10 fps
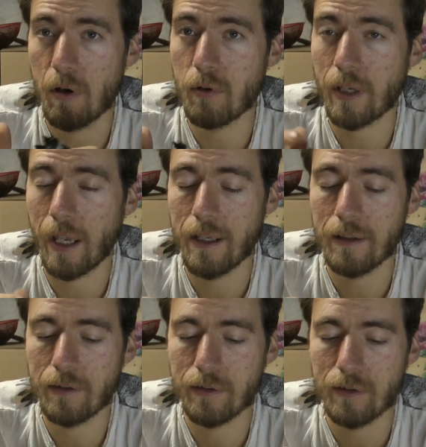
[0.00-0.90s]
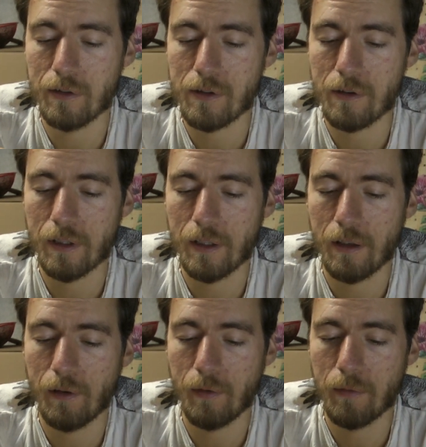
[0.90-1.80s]
okay to use
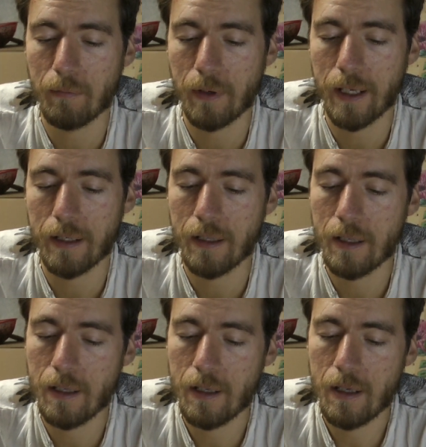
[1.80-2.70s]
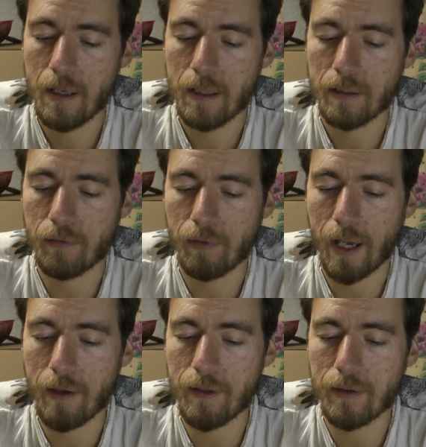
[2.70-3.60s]
uh, on a plane to
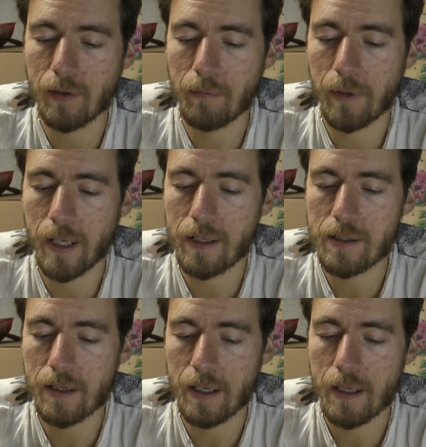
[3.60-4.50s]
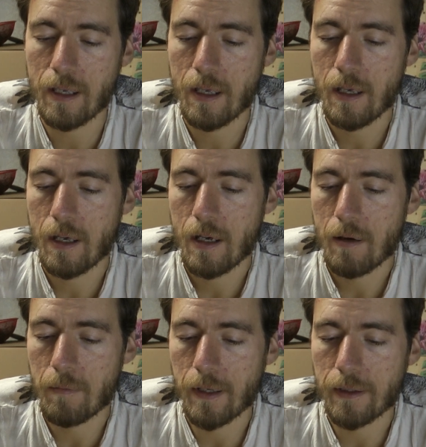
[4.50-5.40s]
fly with on a plane let's say
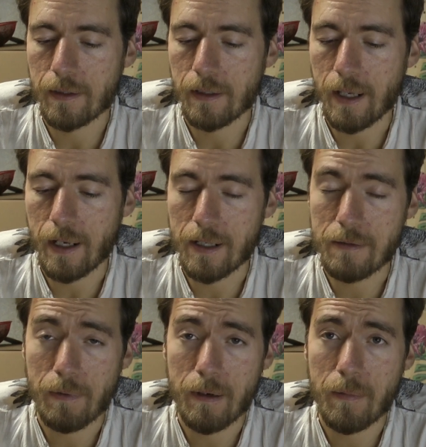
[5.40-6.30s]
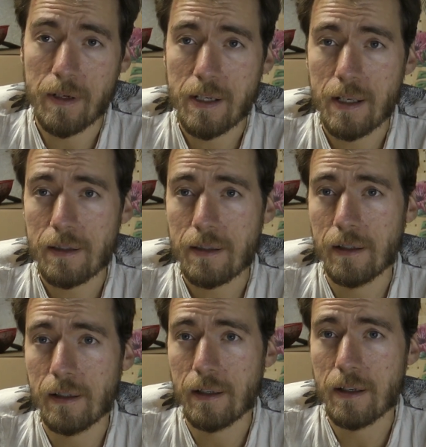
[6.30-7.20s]
but uh, yeah that's pretty much it
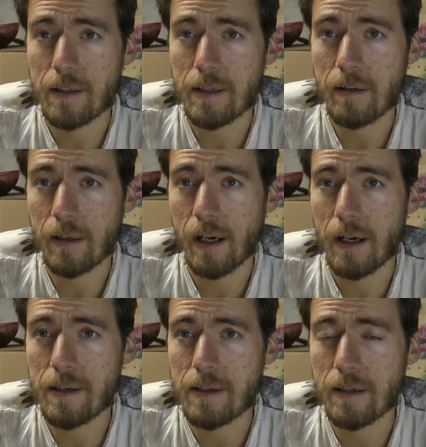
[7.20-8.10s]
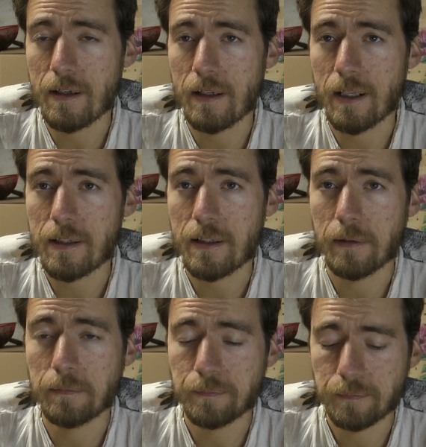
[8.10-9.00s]
and see you guys next time